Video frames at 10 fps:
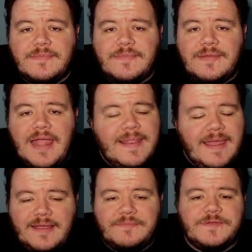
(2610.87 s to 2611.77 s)
And they
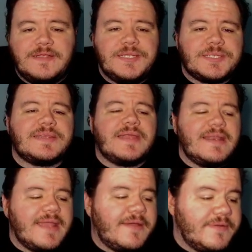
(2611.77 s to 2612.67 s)
completely shut
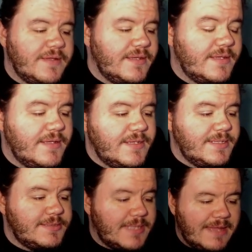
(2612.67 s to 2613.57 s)
that down.
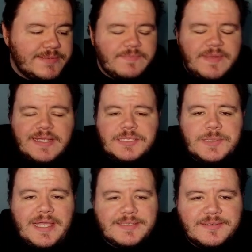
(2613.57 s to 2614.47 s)
So that was the biggest
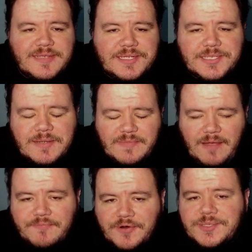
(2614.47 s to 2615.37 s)
factor. They just
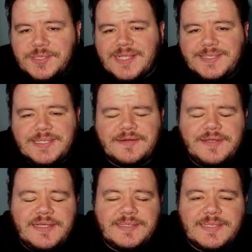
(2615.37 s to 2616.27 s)
approached that
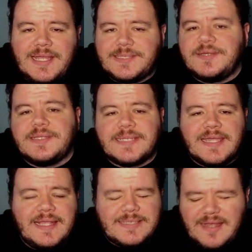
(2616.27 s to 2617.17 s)
series as good as it
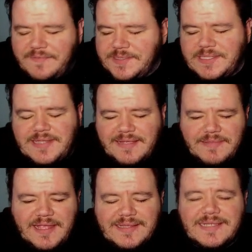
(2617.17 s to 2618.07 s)
gets. And obviously
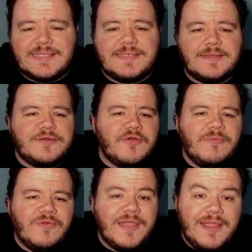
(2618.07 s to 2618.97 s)
they clicked into their
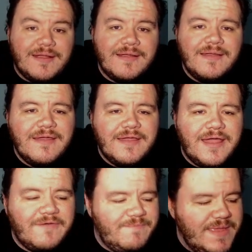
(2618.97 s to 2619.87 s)
normal gear
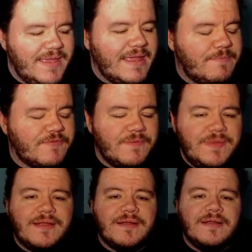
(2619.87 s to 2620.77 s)
of being a
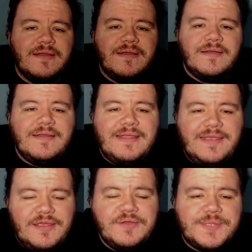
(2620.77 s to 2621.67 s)
premier
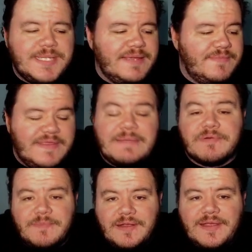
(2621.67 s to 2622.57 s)
EU team, the
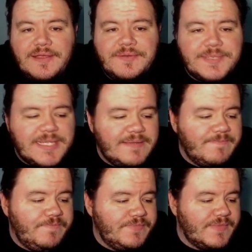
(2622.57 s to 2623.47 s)
premier EU team,
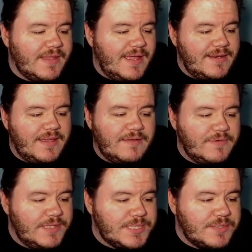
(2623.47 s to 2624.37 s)
and
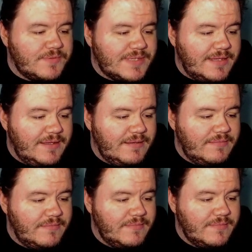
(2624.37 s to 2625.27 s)
really showed what they
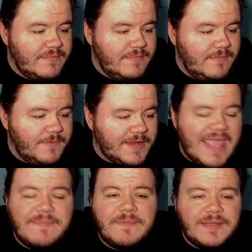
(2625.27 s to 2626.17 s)
were
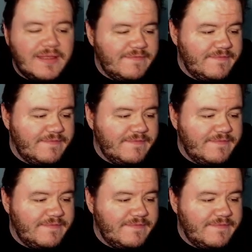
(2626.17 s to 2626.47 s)
capable of.